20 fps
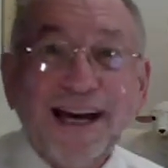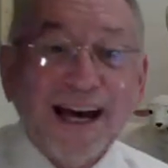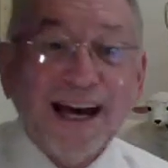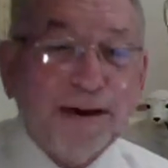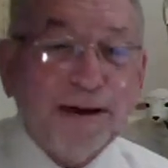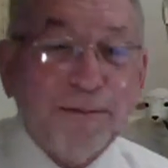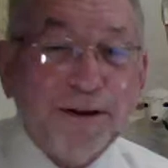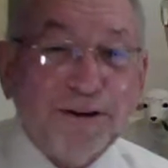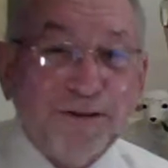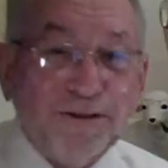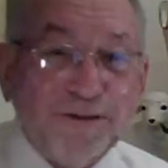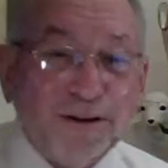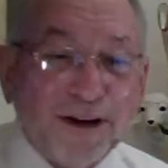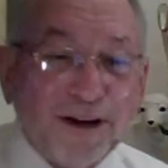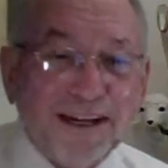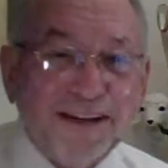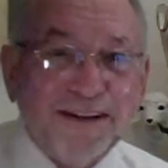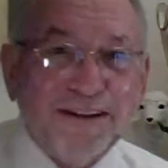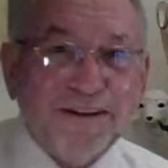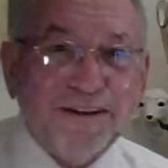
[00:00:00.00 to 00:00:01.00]
I've been
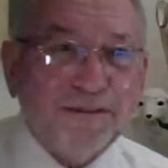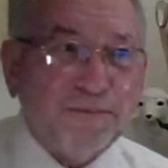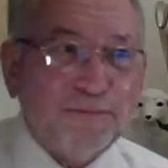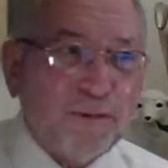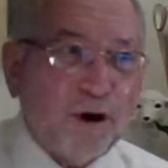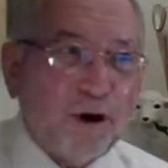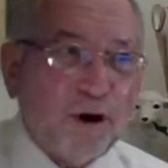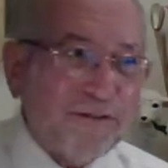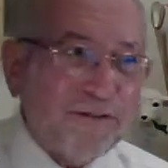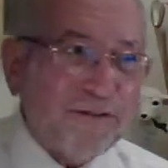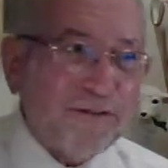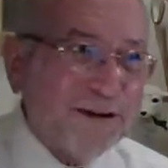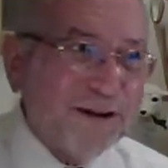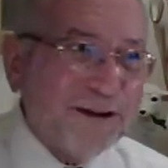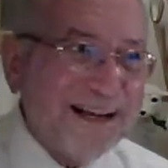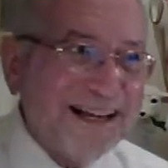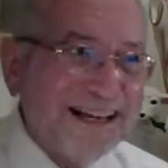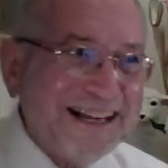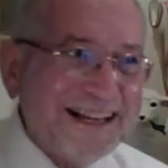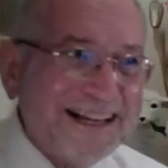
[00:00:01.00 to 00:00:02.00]
trying to offer
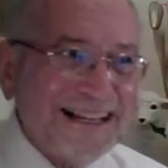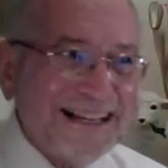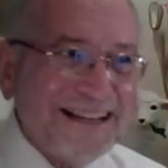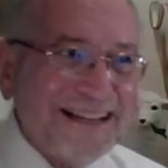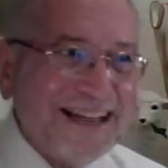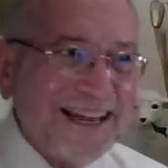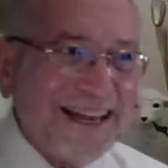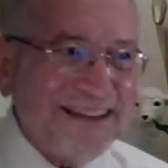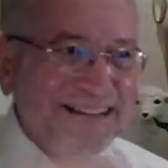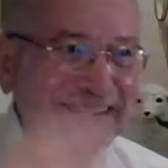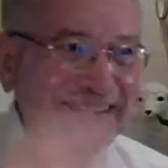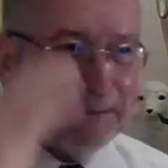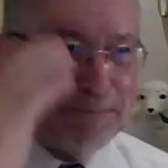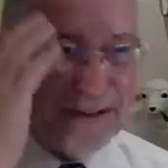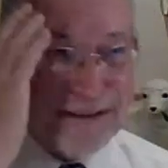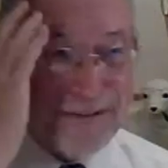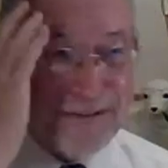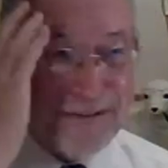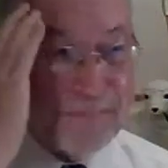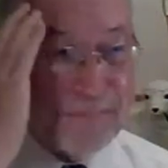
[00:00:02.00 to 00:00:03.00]
things up that's